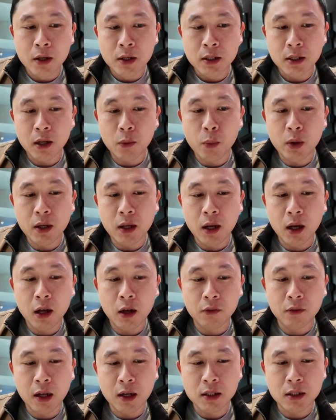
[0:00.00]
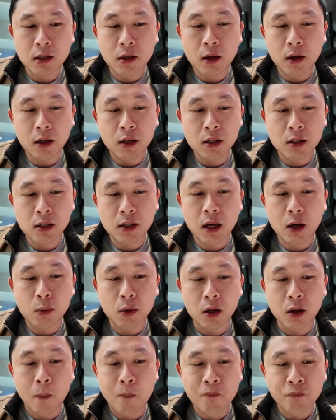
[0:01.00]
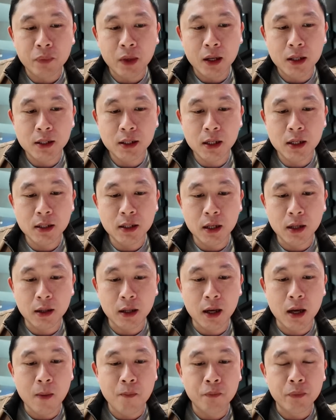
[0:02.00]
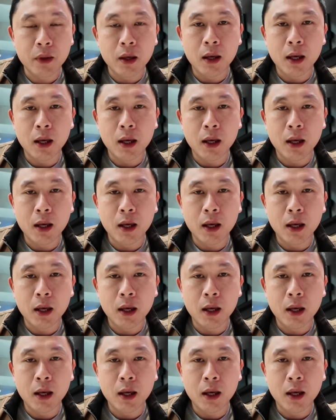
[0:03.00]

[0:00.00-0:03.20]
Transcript: So then when you have that slightly sour seasoning there,